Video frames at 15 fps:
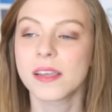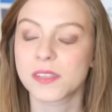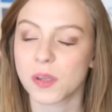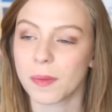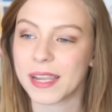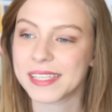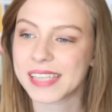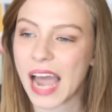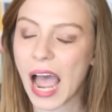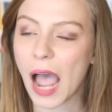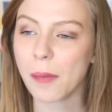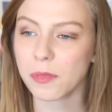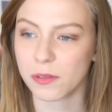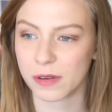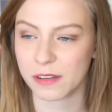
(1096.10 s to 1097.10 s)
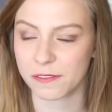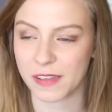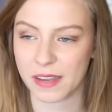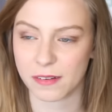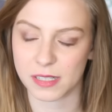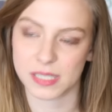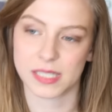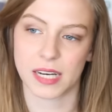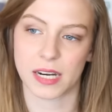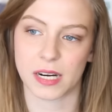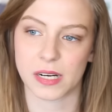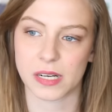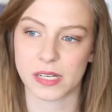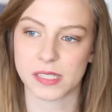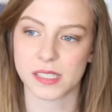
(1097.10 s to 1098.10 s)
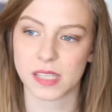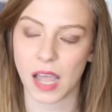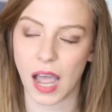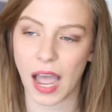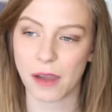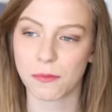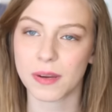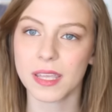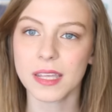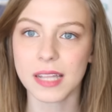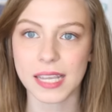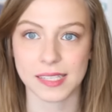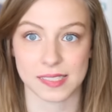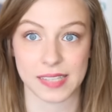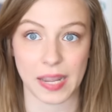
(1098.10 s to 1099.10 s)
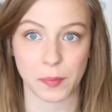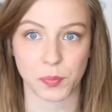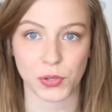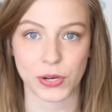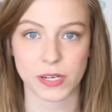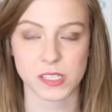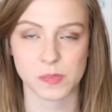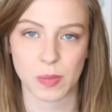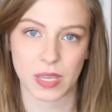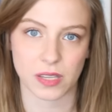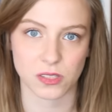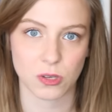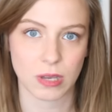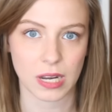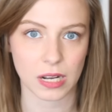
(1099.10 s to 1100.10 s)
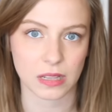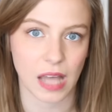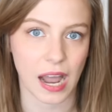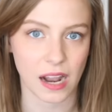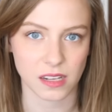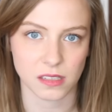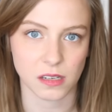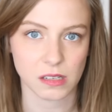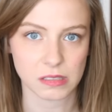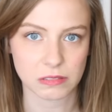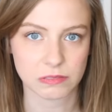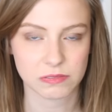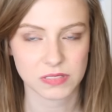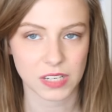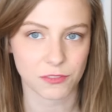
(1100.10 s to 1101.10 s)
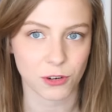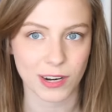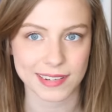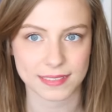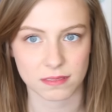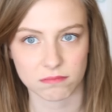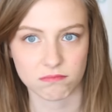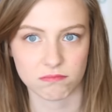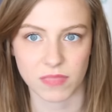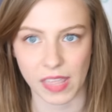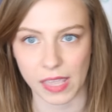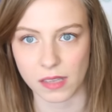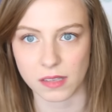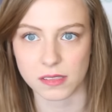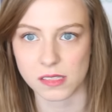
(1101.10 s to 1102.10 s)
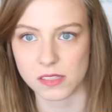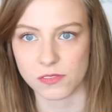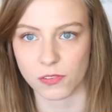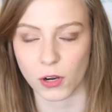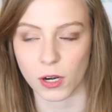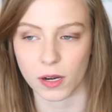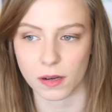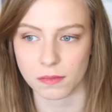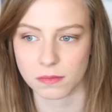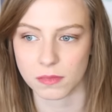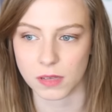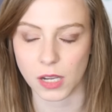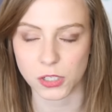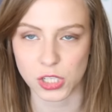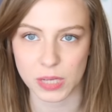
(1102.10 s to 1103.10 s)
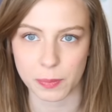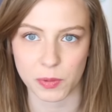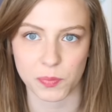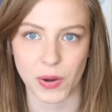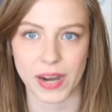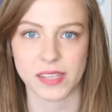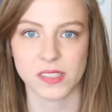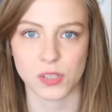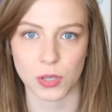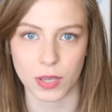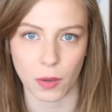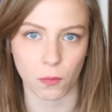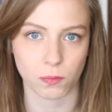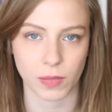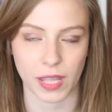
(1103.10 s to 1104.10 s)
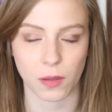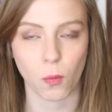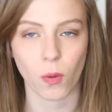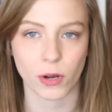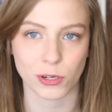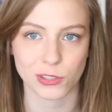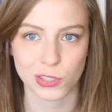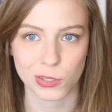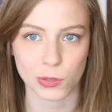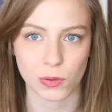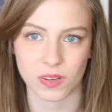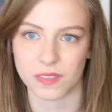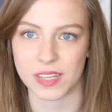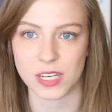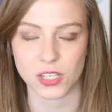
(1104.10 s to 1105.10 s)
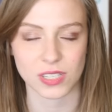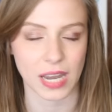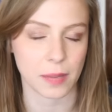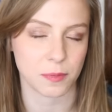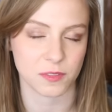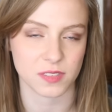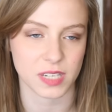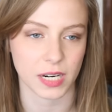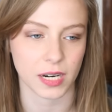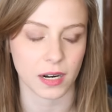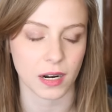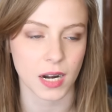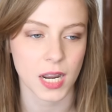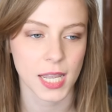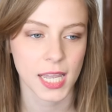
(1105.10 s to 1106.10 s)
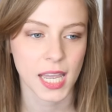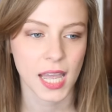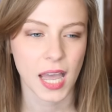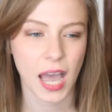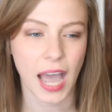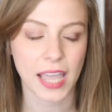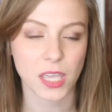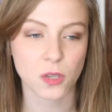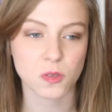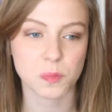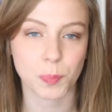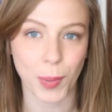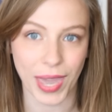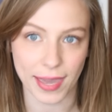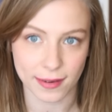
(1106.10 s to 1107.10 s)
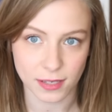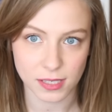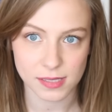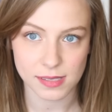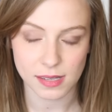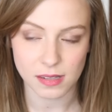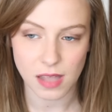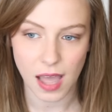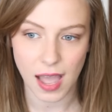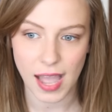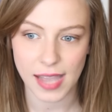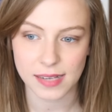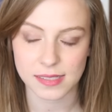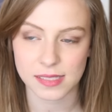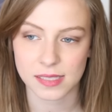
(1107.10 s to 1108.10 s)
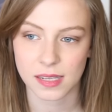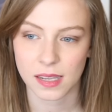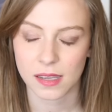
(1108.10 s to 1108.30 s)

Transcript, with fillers: So my top three favorite stickers, I really like samplers because you get a lot of different things for a cheaper price, so you get like one or two of each type of sticker. I use banners a lot,